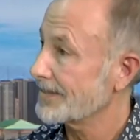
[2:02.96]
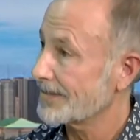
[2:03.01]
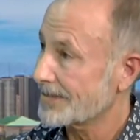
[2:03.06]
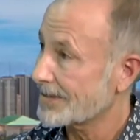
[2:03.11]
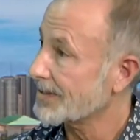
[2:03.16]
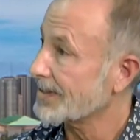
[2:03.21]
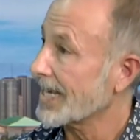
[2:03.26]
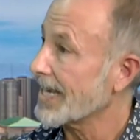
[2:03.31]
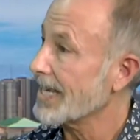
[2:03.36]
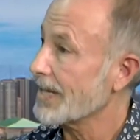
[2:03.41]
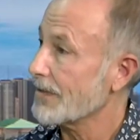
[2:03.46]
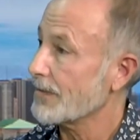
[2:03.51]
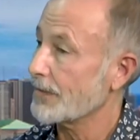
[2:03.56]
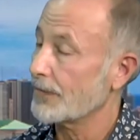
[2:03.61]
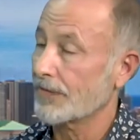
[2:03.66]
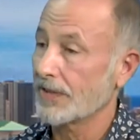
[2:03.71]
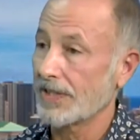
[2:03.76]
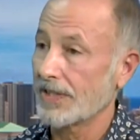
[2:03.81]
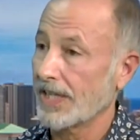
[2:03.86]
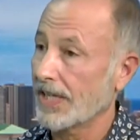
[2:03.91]
safe
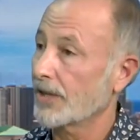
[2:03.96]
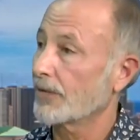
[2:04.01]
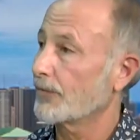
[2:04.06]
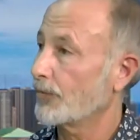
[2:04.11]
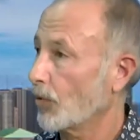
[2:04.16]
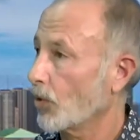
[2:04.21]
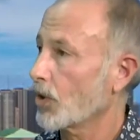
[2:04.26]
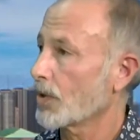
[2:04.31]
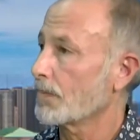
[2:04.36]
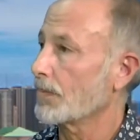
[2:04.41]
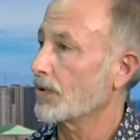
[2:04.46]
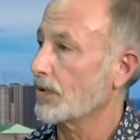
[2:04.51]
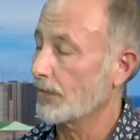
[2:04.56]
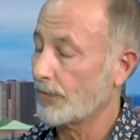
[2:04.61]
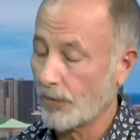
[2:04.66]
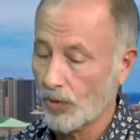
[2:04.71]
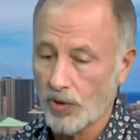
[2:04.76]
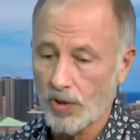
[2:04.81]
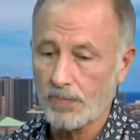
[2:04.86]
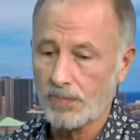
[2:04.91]
and, and affordable.
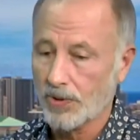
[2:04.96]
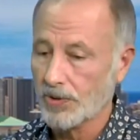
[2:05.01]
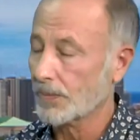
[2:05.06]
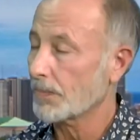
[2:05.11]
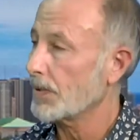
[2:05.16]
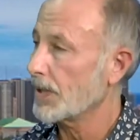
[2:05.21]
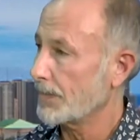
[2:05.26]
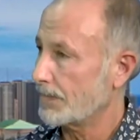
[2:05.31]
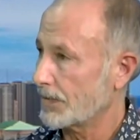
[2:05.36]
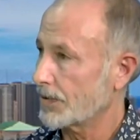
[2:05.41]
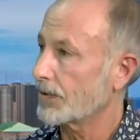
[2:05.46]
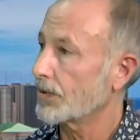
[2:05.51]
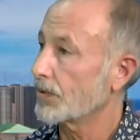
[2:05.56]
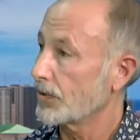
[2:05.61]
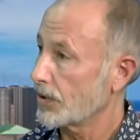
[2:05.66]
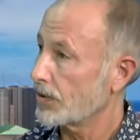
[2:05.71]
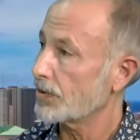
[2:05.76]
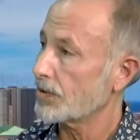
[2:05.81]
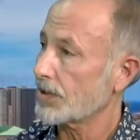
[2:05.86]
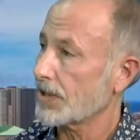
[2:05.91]
Affordable to people who
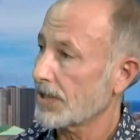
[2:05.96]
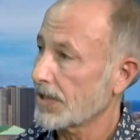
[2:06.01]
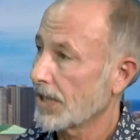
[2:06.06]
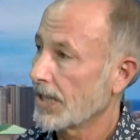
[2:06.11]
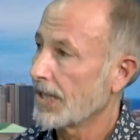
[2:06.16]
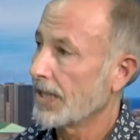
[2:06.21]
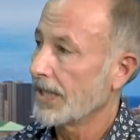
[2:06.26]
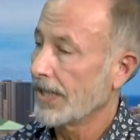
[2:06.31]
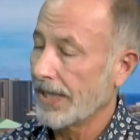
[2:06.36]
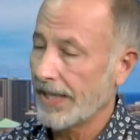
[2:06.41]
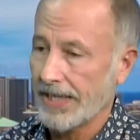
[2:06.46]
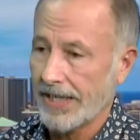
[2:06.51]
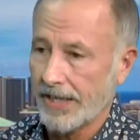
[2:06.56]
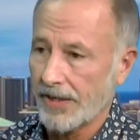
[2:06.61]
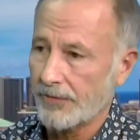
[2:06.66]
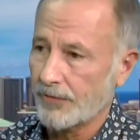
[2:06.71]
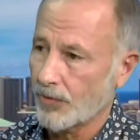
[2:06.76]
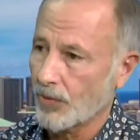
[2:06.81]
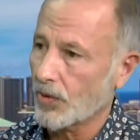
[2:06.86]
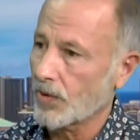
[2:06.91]
use it, and
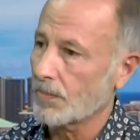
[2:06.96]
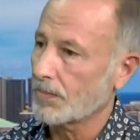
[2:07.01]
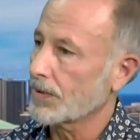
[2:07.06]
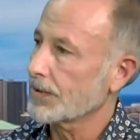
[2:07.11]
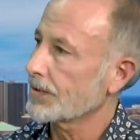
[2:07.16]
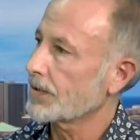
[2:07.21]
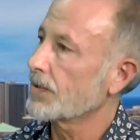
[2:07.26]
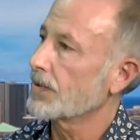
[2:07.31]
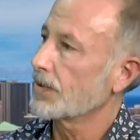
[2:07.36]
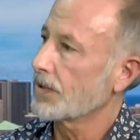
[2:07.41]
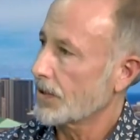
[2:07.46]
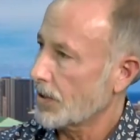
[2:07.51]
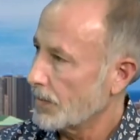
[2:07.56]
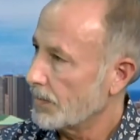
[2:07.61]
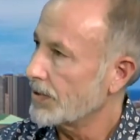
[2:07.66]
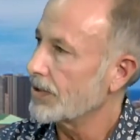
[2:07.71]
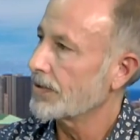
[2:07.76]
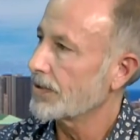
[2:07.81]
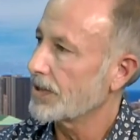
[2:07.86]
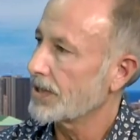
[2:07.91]
affordable to the
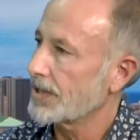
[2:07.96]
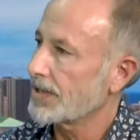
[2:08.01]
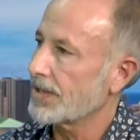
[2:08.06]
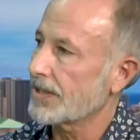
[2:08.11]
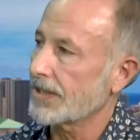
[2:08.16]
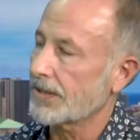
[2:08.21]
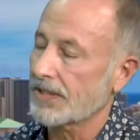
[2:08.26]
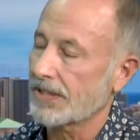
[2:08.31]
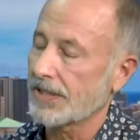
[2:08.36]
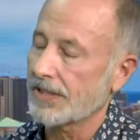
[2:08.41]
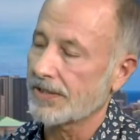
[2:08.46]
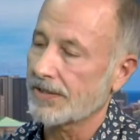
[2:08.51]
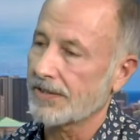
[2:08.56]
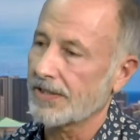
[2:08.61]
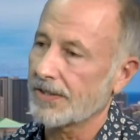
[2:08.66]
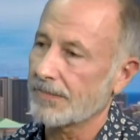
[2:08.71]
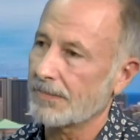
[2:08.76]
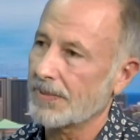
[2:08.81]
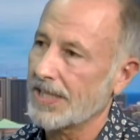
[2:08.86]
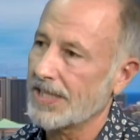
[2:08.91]
community that that,
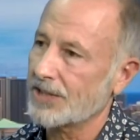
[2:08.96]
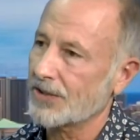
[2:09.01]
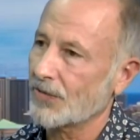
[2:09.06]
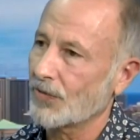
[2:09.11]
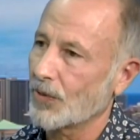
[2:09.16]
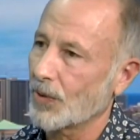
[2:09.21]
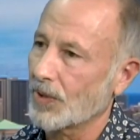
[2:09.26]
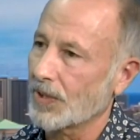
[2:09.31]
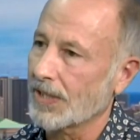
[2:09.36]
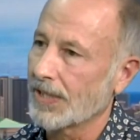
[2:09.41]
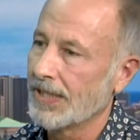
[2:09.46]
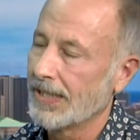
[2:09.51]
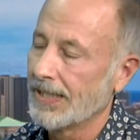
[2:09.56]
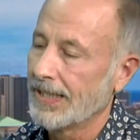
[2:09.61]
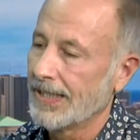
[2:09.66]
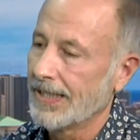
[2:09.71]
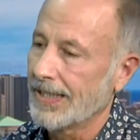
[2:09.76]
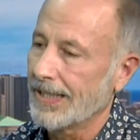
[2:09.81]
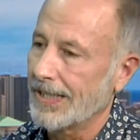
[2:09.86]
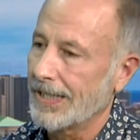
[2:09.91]
that pays for it.
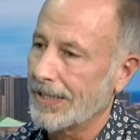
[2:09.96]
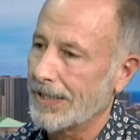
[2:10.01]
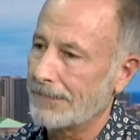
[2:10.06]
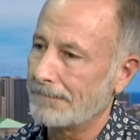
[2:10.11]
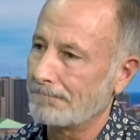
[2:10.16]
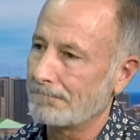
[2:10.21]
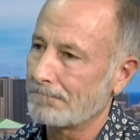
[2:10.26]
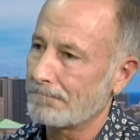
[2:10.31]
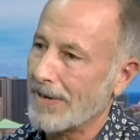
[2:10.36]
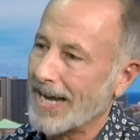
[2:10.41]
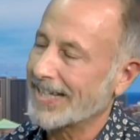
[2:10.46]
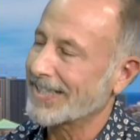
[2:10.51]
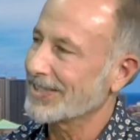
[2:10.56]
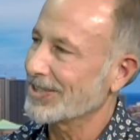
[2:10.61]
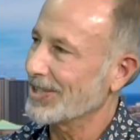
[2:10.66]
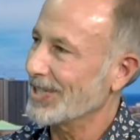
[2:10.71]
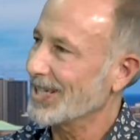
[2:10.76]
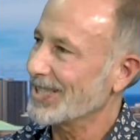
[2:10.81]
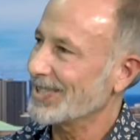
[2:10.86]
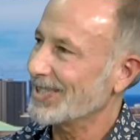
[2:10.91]
Um, back in
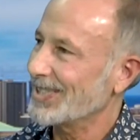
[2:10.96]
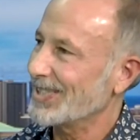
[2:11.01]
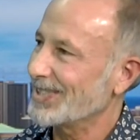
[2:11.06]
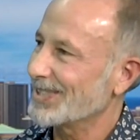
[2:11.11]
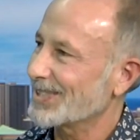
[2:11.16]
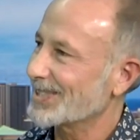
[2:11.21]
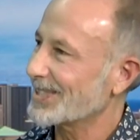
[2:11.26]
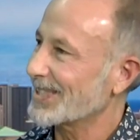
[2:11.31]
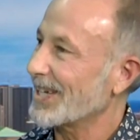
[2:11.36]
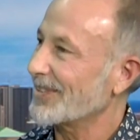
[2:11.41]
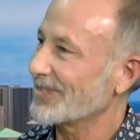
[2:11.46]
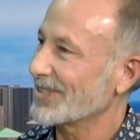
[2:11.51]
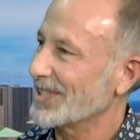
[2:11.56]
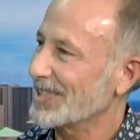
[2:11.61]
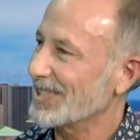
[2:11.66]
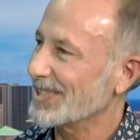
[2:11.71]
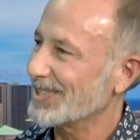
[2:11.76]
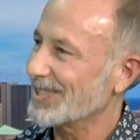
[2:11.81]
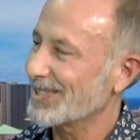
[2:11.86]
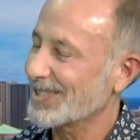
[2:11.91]
the
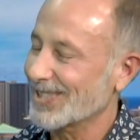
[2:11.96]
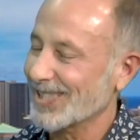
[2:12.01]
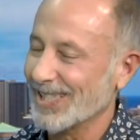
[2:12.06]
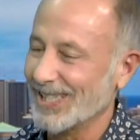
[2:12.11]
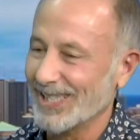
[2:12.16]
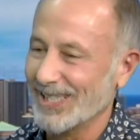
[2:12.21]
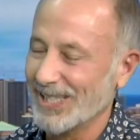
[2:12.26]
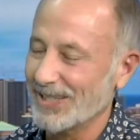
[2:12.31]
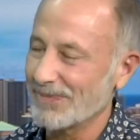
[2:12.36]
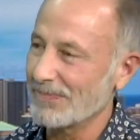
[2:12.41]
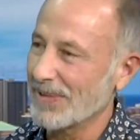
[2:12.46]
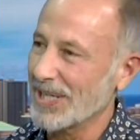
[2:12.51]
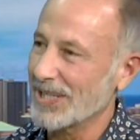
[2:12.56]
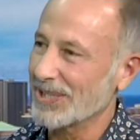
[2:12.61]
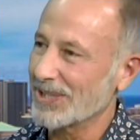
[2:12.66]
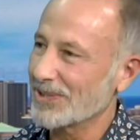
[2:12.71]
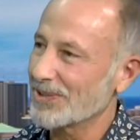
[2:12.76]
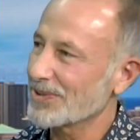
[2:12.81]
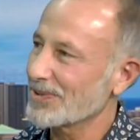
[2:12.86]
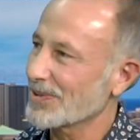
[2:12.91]
1970s, uh, in my
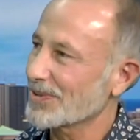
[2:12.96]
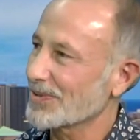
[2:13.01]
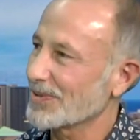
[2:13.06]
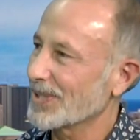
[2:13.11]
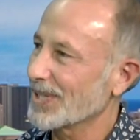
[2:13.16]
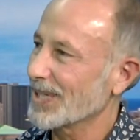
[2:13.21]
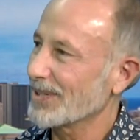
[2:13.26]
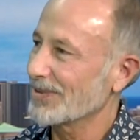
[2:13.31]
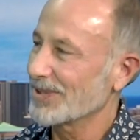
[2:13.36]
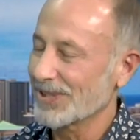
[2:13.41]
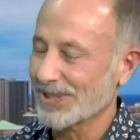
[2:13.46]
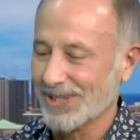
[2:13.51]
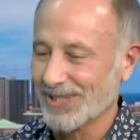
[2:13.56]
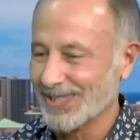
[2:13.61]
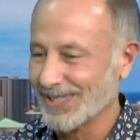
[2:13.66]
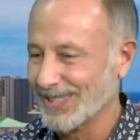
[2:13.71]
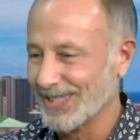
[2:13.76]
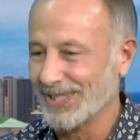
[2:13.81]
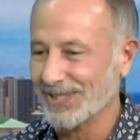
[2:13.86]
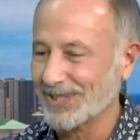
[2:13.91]
youth, when I was
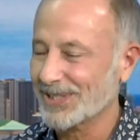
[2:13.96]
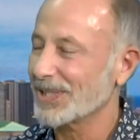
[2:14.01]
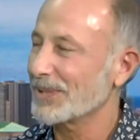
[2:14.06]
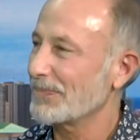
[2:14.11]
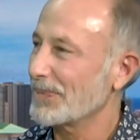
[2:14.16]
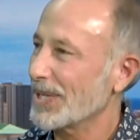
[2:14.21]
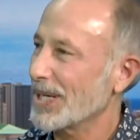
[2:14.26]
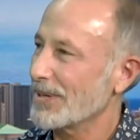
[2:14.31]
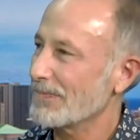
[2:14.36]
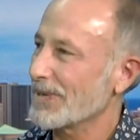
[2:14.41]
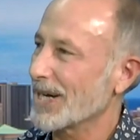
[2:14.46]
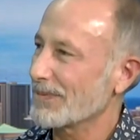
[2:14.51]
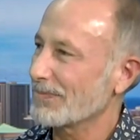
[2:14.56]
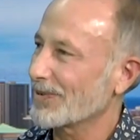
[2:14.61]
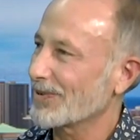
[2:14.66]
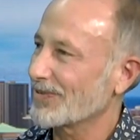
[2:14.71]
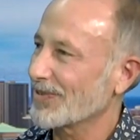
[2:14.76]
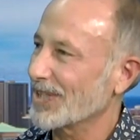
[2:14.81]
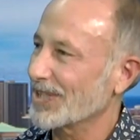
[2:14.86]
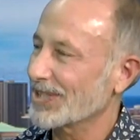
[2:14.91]
a, a CPA by
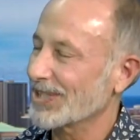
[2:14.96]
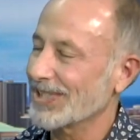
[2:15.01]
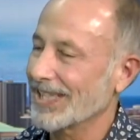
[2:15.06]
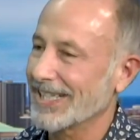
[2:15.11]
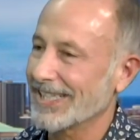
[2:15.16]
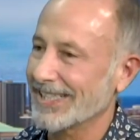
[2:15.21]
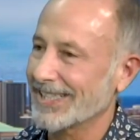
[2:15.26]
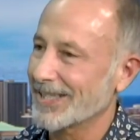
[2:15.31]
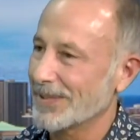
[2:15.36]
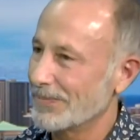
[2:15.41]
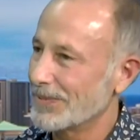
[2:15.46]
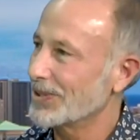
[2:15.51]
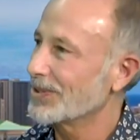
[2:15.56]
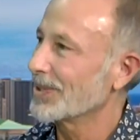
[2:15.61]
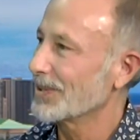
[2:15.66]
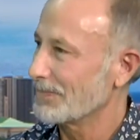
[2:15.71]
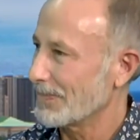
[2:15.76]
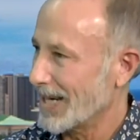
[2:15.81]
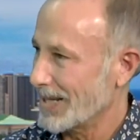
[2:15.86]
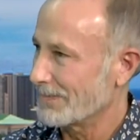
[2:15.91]
profession, I
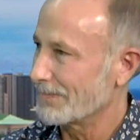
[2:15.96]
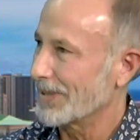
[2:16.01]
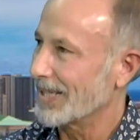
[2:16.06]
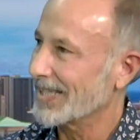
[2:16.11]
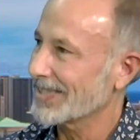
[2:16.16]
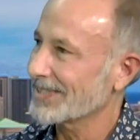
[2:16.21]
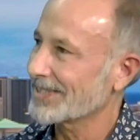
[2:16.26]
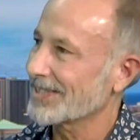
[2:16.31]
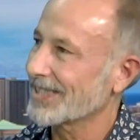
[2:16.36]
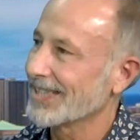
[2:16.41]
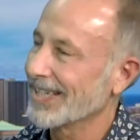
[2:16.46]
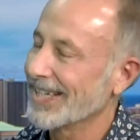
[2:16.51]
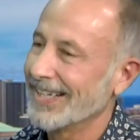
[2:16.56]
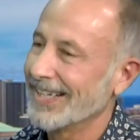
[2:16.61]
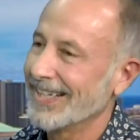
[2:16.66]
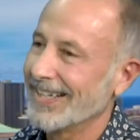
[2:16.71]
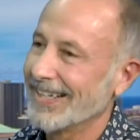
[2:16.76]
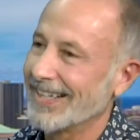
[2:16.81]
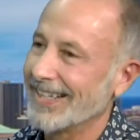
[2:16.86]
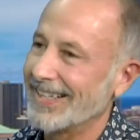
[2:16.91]
commuted by bus.
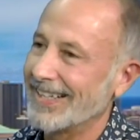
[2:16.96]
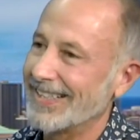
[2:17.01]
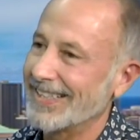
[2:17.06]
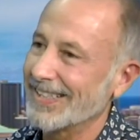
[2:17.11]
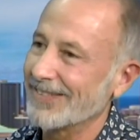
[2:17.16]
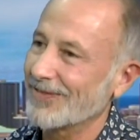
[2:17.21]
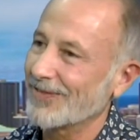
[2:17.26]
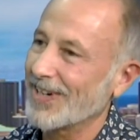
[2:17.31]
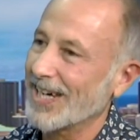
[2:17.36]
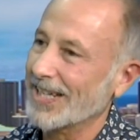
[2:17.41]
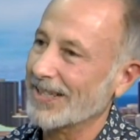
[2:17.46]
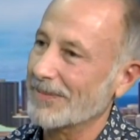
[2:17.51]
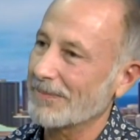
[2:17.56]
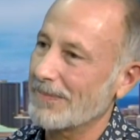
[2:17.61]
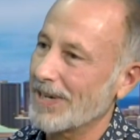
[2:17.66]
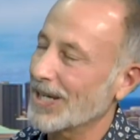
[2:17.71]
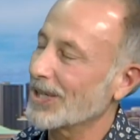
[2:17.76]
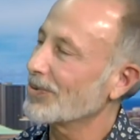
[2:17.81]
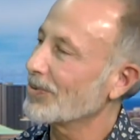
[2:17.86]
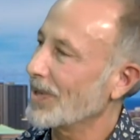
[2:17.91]
Uh, in fact,
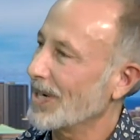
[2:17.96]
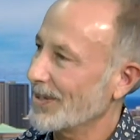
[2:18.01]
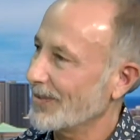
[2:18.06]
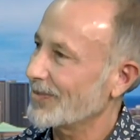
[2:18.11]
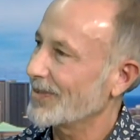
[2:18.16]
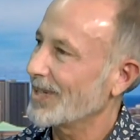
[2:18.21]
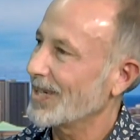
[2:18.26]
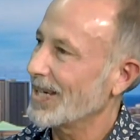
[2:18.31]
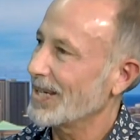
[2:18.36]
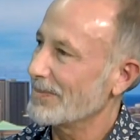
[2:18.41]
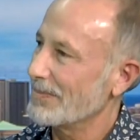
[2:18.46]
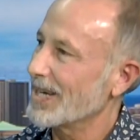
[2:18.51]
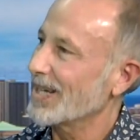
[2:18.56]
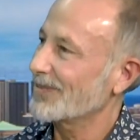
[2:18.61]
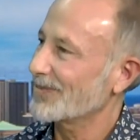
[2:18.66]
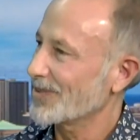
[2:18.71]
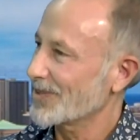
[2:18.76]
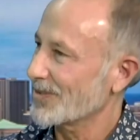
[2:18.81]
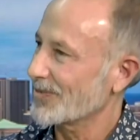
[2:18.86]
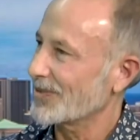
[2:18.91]
my wife and I
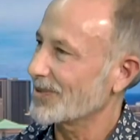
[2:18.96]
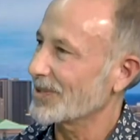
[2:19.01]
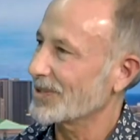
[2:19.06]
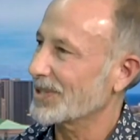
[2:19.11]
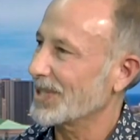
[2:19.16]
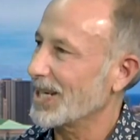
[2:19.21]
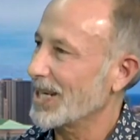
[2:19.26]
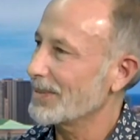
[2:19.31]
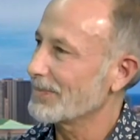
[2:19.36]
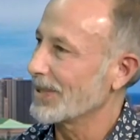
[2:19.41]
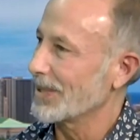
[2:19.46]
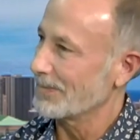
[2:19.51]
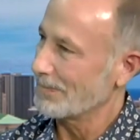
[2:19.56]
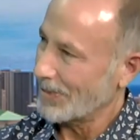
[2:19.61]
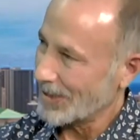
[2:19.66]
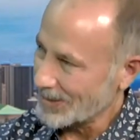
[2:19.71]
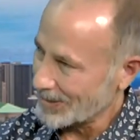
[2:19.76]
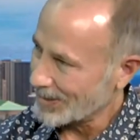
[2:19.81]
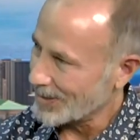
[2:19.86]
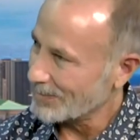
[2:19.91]
met for the first time on
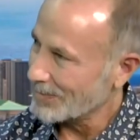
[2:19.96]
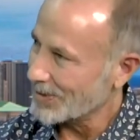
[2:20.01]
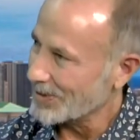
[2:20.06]
bus number